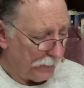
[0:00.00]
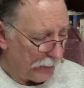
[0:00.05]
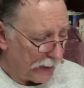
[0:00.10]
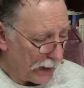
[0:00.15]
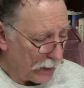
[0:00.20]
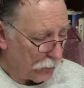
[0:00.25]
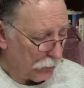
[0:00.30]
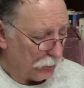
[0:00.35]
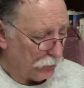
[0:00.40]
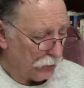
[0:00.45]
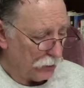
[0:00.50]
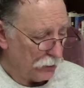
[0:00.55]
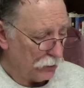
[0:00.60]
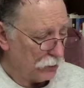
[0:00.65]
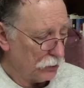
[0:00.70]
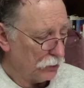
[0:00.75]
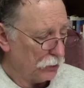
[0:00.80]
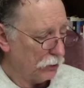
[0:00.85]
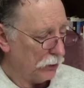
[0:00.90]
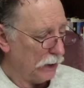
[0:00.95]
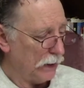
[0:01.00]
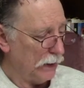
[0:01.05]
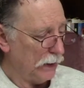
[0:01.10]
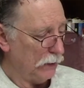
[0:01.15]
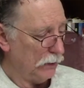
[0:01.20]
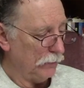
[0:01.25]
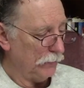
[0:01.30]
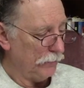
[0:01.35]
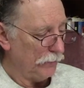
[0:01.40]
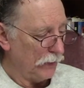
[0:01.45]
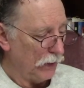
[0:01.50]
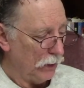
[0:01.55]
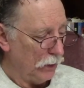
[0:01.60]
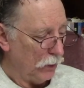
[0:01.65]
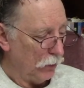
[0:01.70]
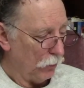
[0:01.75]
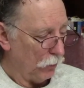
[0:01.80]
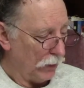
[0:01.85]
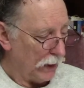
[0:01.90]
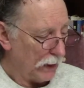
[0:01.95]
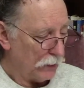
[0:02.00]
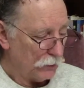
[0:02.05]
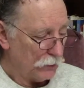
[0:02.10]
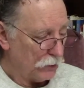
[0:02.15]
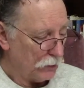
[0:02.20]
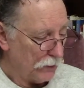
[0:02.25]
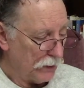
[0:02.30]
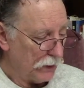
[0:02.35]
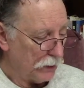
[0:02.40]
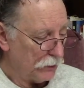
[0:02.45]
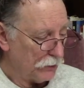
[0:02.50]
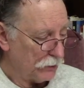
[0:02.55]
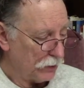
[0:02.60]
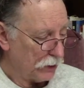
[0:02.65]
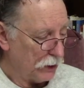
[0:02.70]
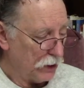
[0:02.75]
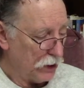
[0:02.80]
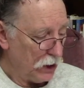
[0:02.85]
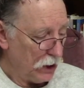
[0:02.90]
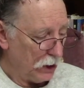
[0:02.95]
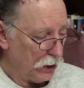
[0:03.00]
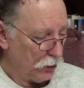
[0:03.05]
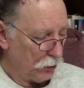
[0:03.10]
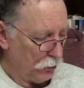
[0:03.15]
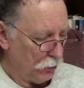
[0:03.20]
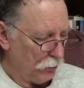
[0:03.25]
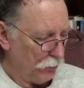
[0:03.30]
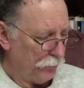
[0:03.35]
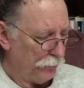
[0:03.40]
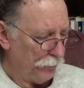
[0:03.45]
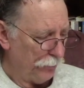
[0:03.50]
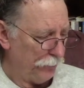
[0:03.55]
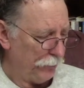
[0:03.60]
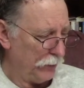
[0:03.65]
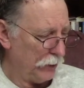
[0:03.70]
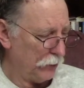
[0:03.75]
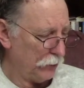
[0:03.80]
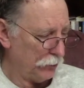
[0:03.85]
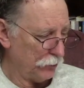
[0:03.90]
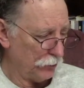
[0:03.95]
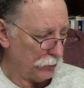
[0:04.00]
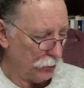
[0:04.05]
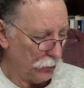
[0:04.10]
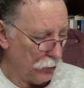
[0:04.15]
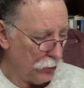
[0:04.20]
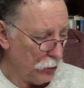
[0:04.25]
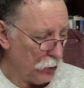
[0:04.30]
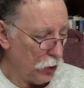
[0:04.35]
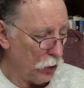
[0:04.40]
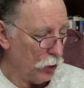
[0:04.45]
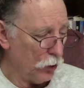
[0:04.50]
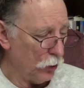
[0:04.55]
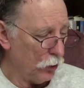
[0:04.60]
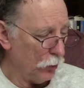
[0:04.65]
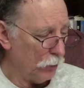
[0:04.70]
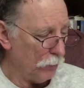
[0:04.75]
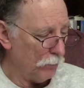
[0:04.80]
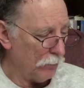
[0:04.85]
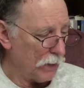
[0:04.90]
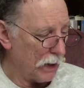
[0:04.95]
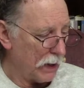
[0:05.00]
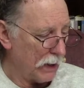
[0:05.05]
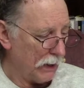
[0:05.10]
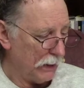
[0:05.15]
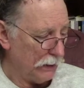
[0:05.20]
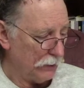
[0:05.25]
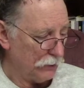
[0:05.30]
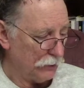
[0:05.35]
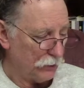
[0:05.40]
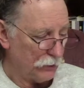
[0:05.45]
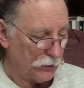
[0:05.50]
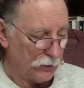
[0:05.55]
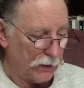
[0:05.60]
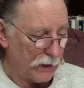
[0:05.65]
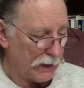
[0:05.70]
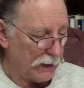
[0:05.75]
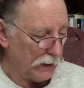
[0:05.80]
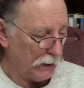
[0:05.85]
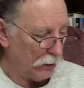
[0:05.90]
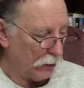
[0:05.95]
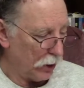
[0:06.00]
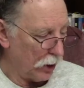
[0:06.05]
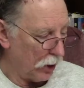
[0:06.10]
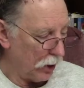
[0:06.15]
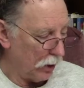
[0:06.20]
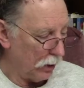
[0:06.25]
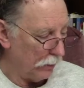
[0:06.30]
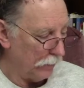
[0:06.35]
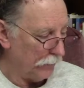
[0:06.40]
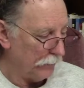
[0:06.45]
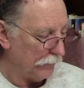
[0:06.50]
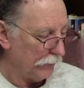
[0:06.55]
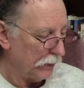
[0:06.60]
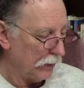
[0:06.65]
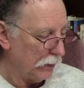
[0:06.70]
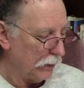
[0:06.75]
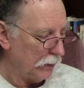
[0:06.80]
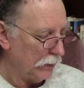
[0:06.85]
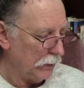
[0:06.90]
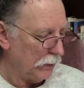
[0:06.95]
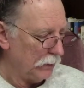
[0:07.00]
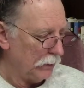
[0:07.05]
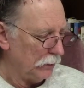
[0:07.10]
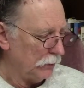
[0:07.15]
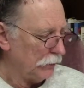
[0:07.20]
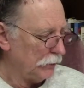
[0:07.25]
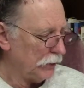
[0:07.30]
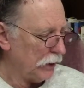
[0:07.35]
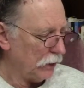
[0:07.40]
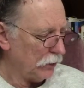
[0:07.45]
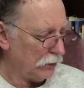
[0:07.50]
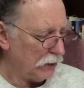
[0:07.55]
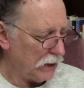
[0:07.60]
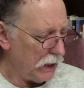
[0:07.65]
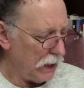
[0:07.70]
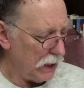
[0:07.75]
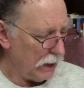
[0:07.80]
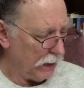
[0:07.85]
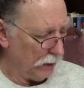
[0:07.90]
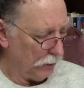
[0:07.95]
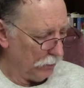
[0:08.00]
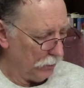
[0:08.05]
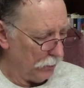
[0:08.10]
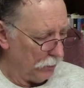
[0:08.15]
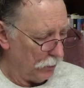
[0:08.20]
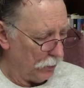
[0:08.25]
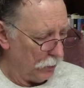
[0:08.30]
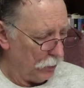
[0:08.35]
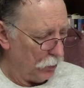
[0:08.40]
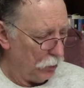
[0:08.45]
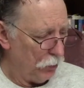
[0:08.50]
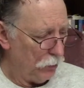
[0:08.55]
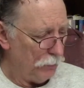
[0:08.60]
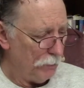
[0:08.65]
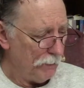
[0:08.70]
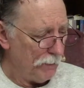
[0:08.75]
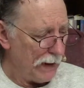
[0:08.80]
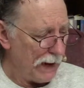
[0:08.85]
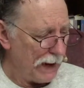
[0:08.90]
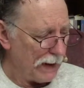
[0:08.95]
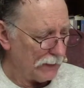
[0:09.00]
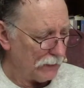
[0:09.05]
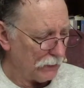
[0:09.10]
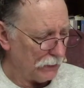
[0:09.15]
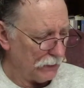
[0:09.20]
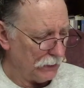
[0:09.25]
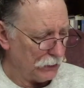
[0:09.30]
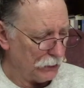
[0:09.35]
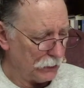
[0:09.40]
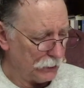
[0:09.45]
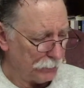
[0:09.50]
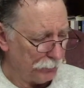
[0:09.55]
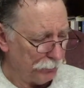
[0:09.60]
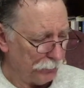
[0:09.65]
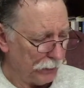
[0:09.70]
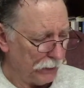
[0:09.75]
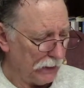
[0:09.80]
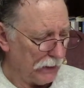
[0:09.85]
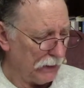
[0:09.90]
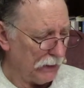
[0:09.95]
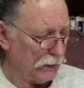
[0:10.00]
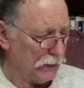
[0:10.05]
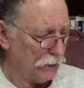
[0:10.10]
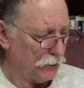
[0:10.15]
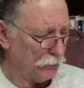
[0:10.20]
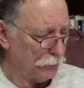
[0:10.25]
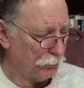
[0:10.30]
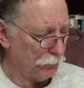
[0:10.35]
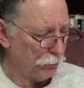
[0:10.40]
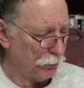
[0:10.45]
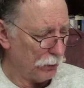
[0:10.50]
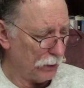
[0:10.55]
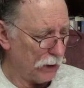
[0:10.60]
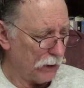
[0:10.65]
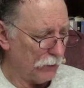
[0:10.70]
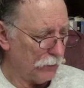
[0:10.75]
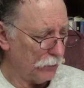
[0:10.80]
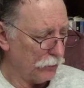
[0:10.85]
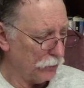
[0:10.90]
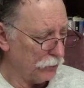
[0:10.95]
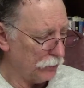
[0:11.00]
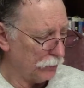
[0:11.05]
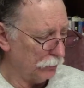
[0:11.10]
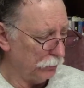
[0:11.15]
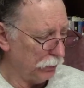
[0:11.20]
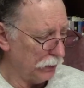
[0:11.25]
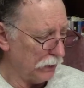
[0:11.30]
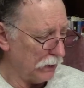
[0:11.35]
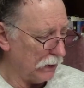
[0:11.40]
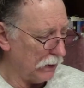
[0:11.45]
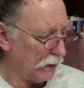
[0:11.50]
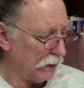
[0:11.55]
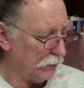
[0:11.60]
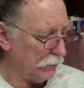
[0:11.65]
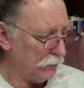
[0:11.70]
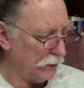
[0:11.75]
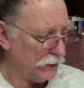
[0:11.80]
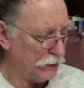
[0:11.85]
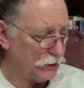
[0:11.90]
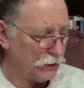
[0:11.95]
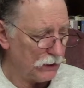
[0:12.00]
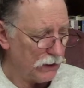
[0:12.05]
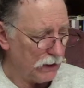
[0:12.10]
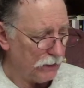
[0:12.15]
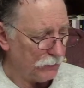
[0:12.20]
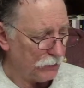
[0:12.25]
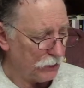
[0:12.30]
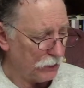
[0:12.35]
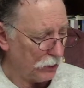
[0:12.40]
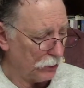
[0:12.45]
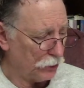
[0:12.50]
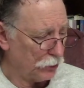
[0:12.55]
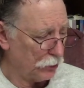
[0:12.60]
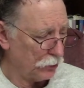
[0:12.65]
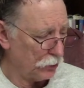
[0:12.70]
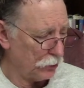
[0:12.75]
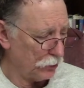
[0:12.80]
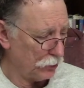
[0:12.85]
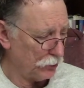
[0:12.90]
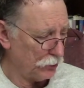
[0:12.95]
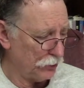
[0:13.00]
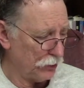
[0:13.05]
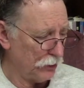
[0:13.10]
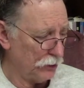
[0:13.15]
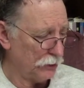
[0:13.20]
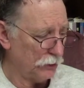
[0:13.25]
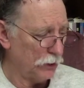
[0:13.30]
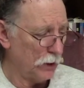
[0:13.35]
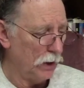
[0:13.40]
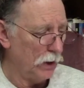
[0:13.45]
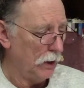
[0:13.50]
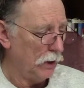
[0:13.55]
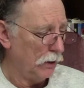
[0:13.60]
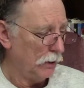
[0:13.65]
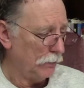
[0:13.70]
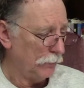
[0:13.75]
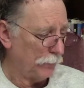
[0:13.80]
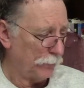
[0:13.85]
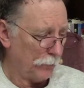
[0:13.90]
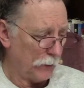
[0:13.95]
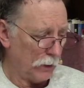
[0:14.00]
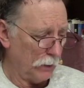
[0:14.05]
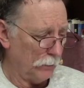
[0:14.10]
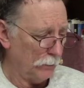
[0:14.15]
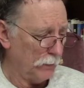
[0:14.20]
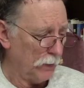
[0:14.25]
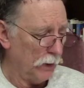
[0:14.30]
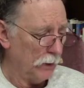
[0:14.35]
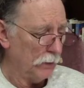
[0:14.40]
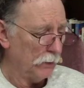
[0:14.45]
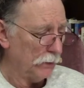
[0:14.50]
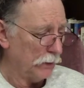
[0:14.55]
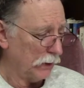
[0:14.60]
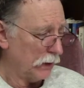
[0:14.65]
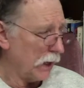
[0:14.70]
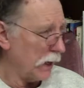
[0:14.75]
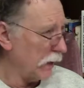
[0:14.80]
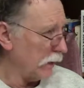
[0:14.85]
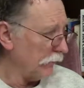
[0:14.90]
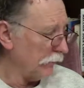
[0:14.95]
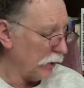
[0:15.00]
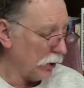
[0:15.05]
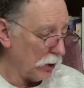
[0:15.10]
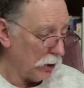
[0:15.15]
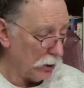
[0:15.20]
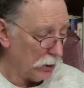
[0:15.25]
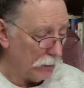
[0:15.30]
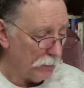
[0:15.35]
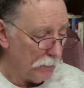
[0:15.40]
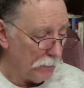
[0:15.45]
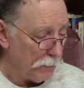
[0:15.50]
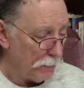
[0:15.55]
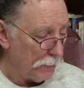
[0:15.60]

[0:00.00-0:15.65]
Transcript: thousand slain, whilst there's a king who fears no minds thy law. Shall Cain, who madly split his brother's blood, receive such curses from the God of all?